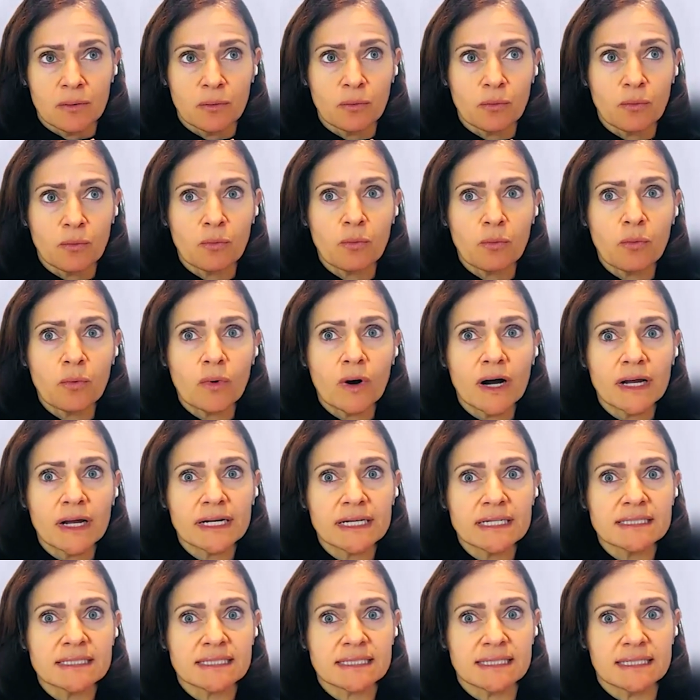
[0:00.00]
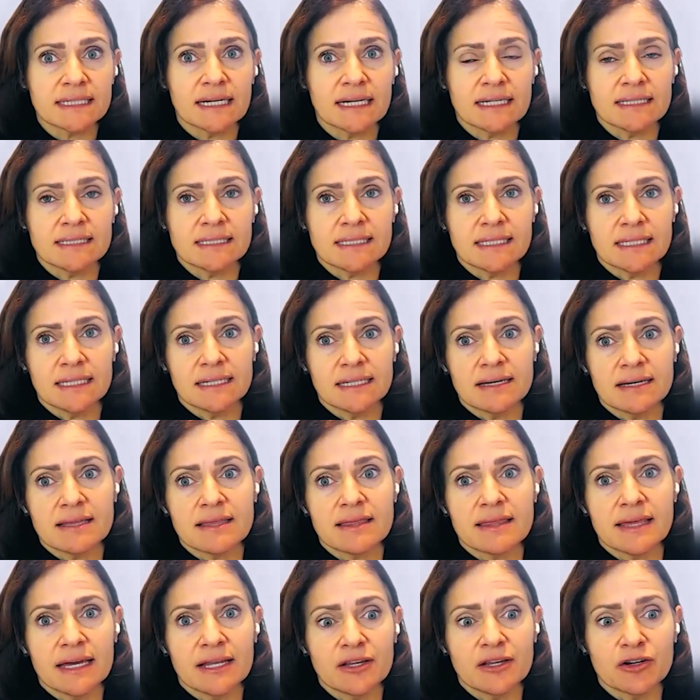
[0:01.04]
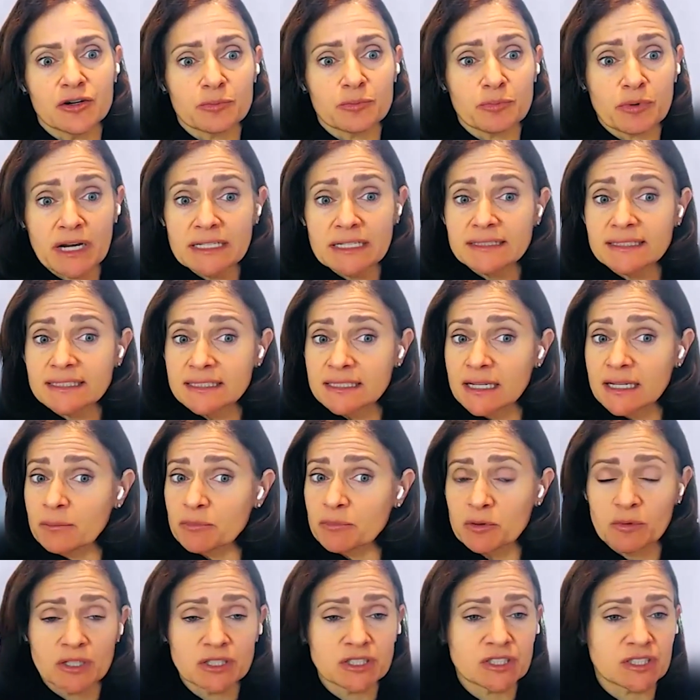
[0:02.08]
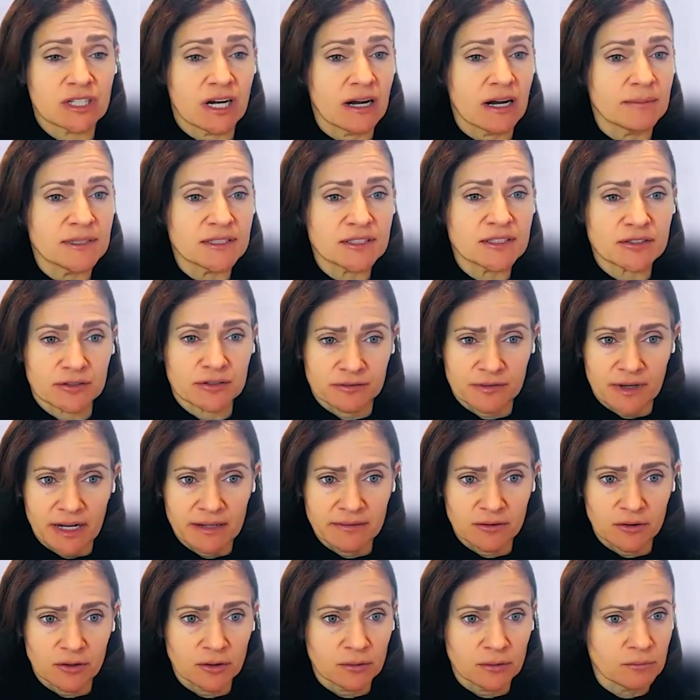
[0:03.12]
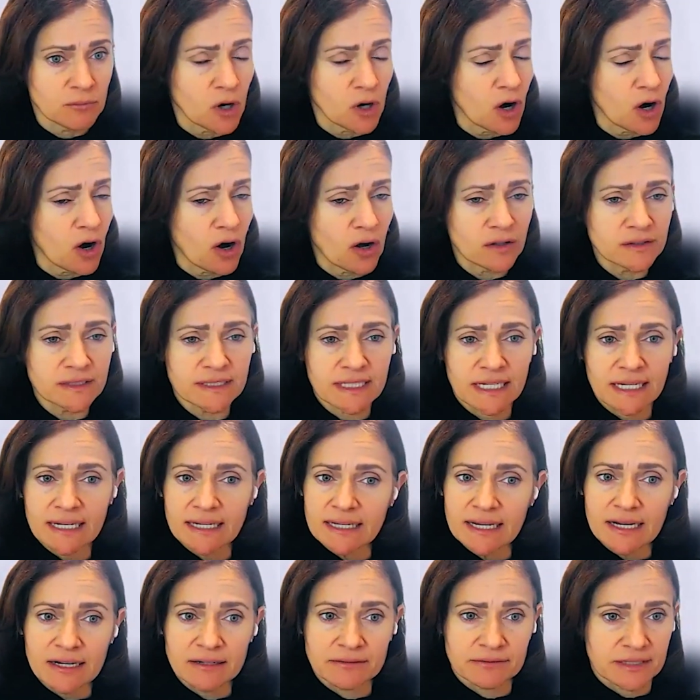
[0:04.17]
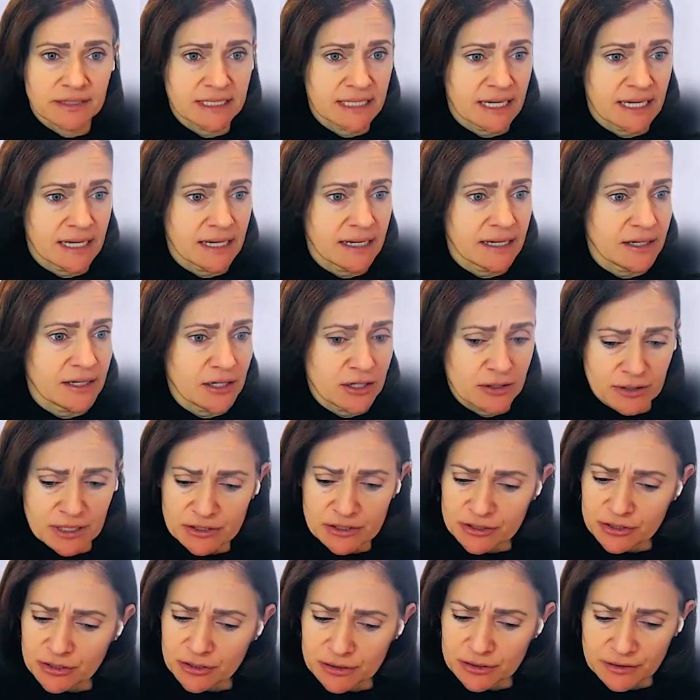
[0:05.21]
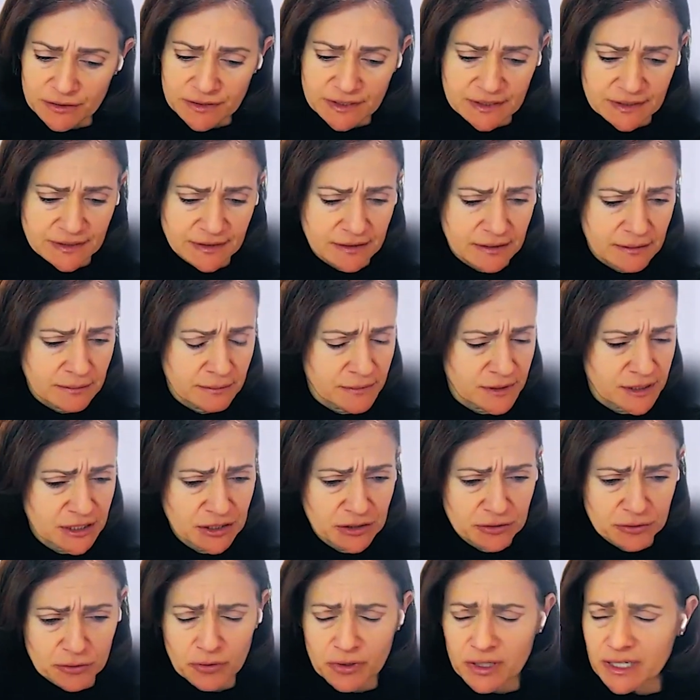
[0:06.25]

One is the idea that your brain's number one job is survival all day, every day. Your internal systems and your